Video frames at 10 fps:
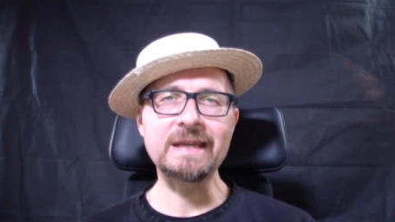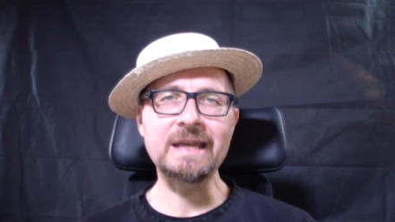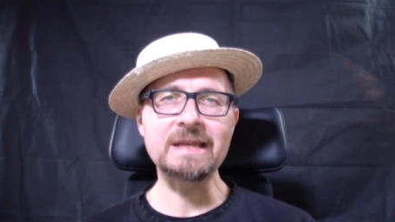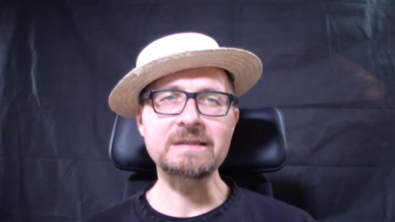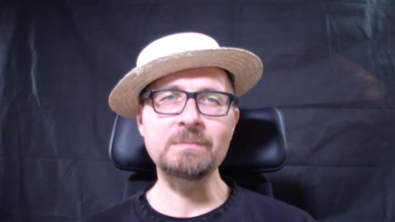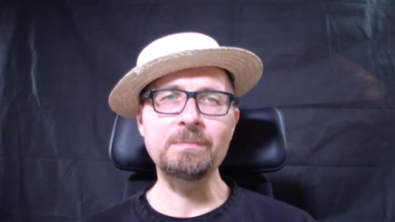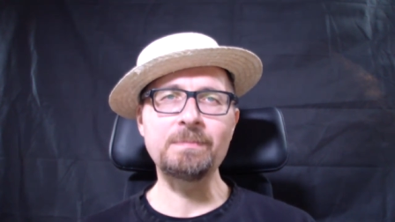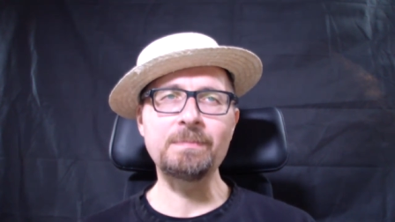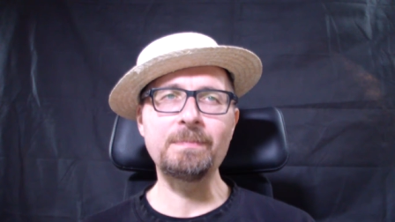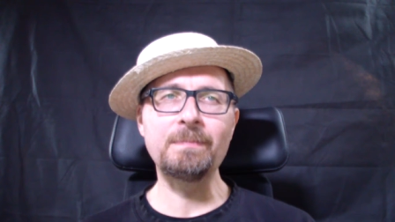as a
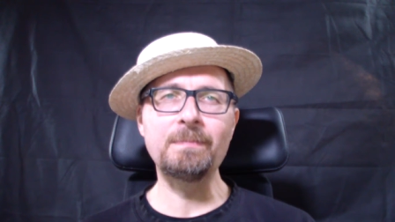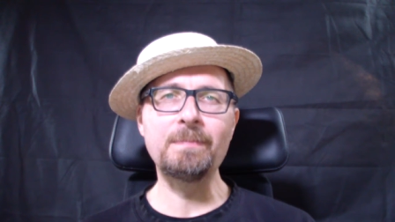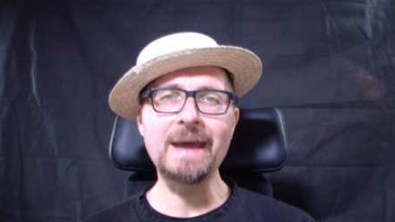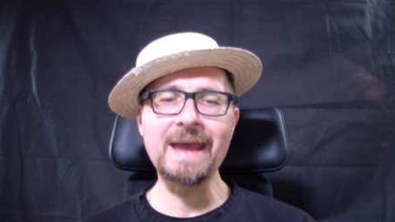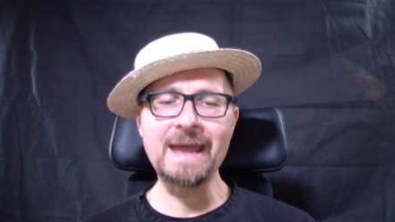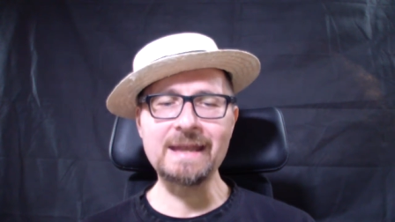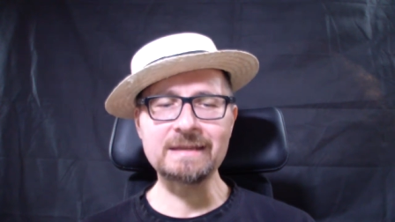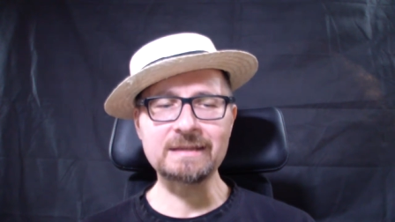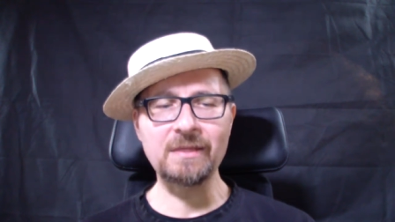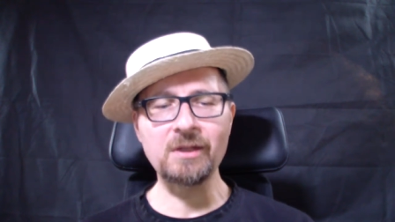
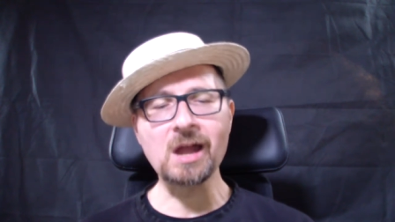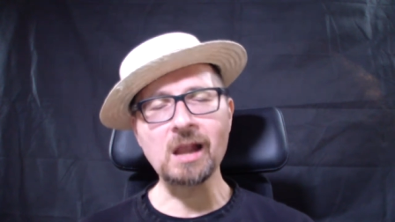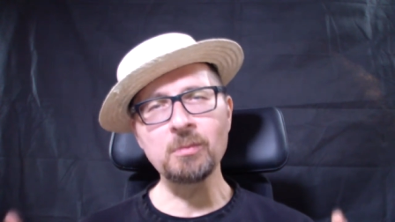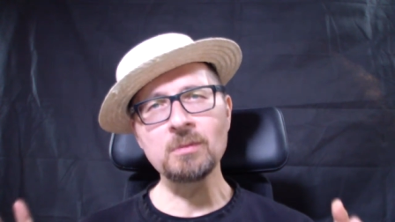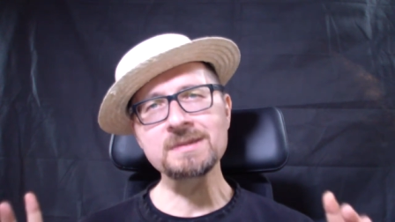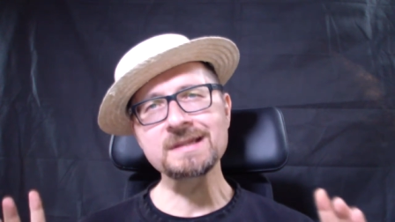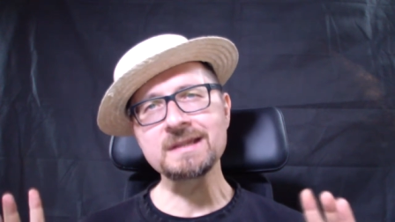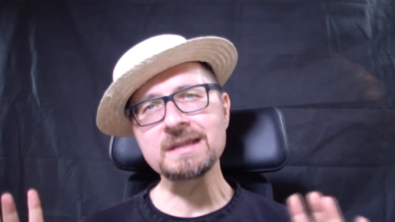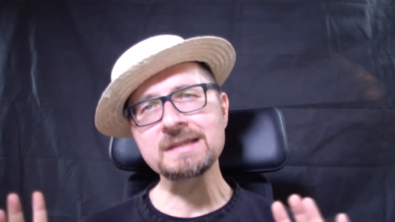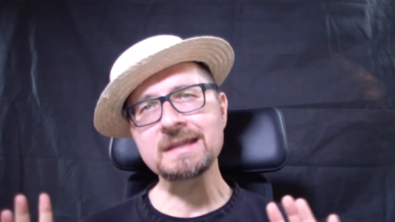band and their albums,
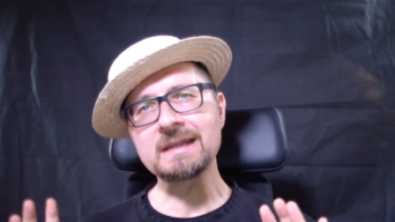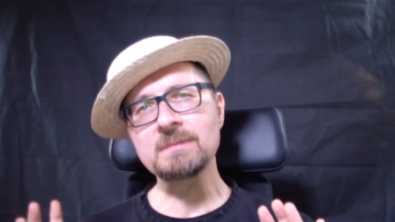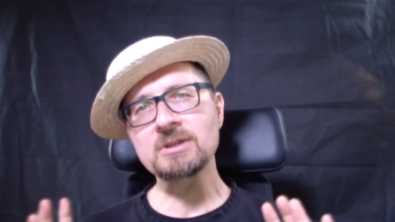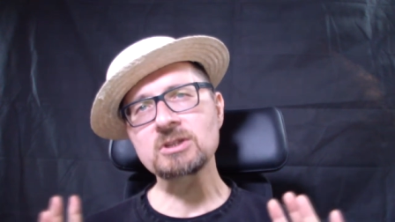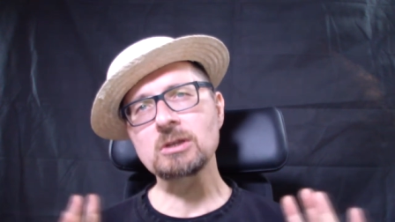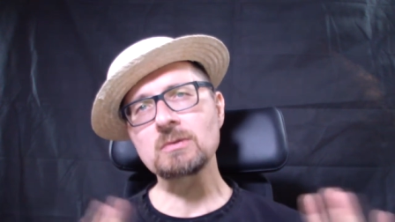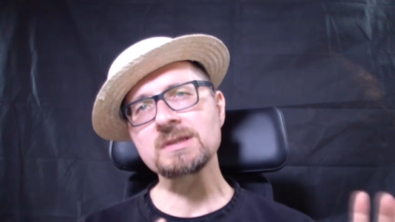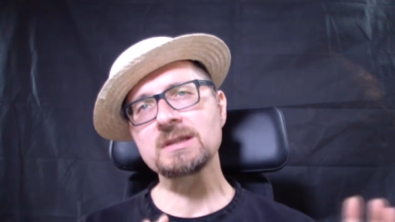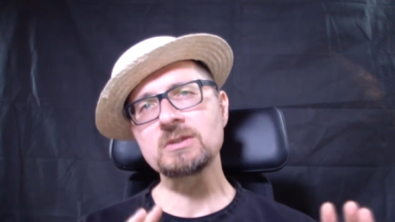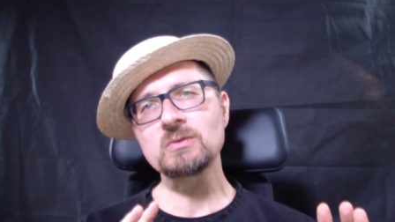they stand much
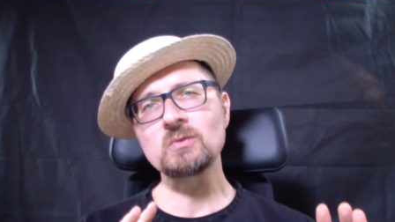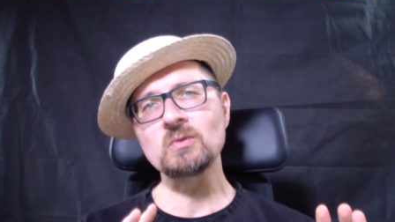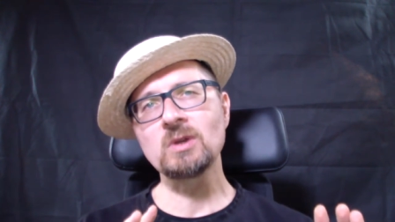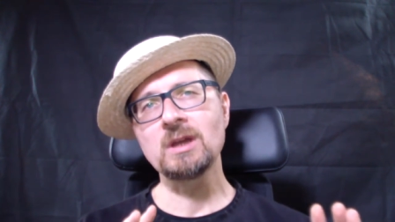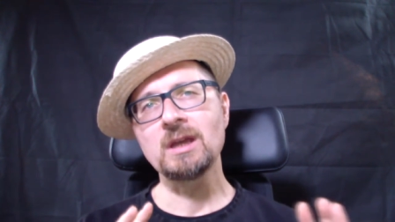closer to